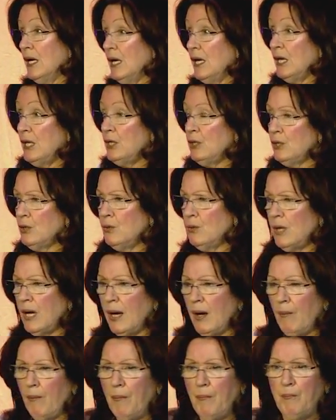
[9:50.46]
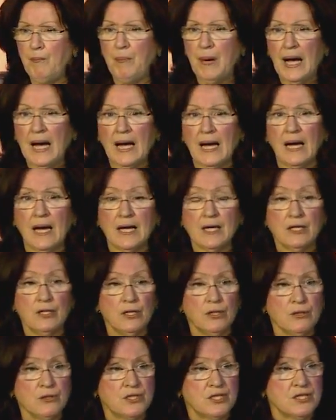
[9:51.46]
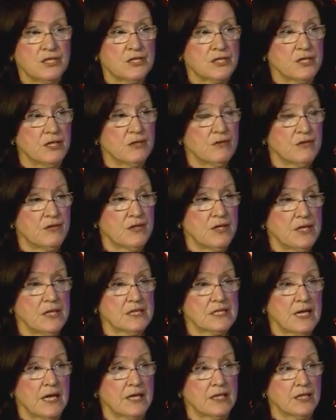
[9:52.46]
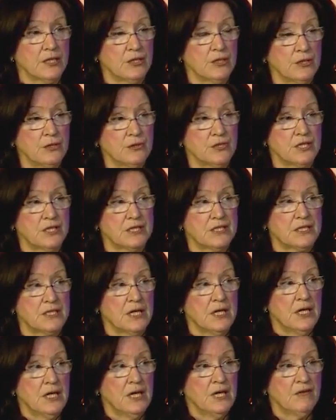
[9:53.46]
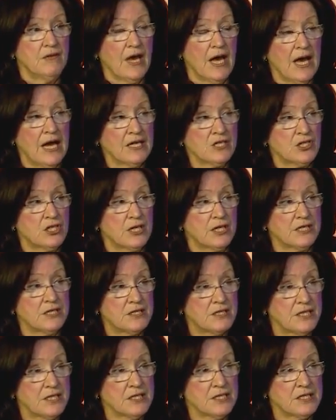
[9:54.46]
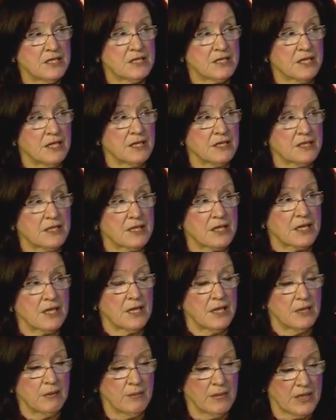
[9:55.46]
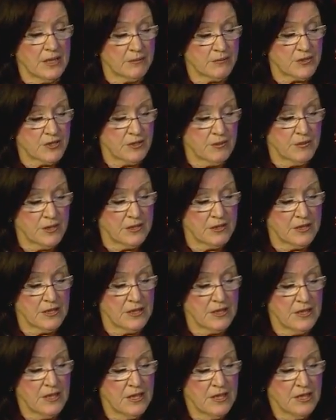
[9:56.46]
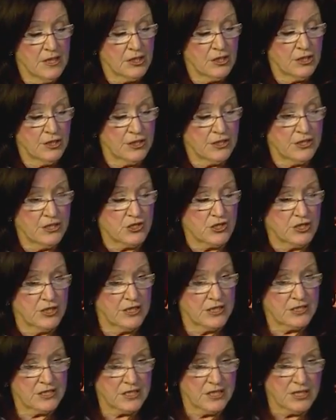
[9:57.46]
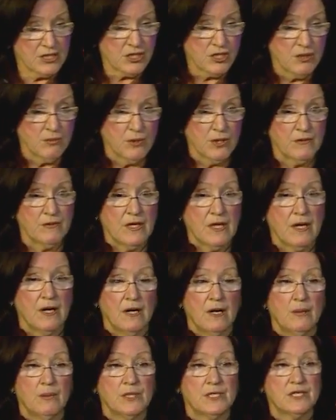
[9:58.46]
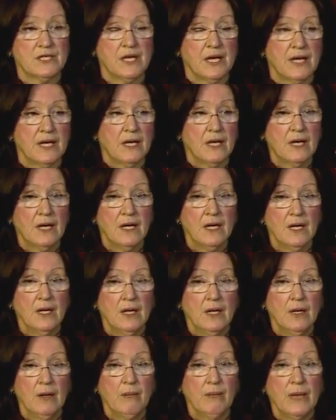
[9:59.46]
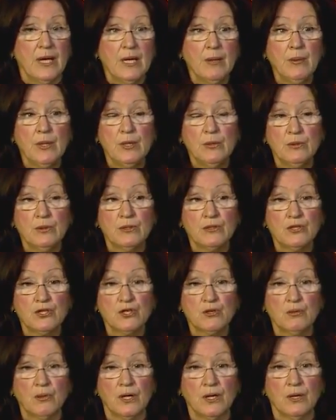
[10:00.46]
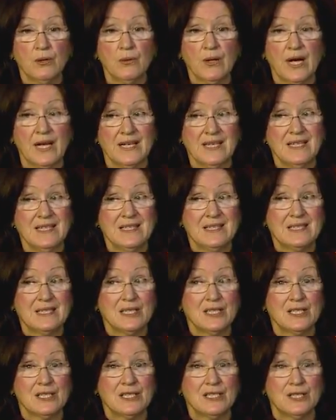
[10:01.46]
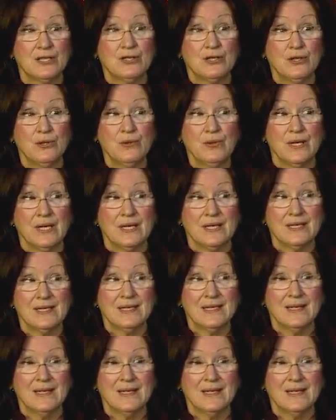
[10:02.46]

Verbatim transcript: you know, but I noticed certain things. Like I noticed that actually I did start to come up to him in the cottage and I'd touch him on the arm and say, maybe you can swallow. And he started to do it.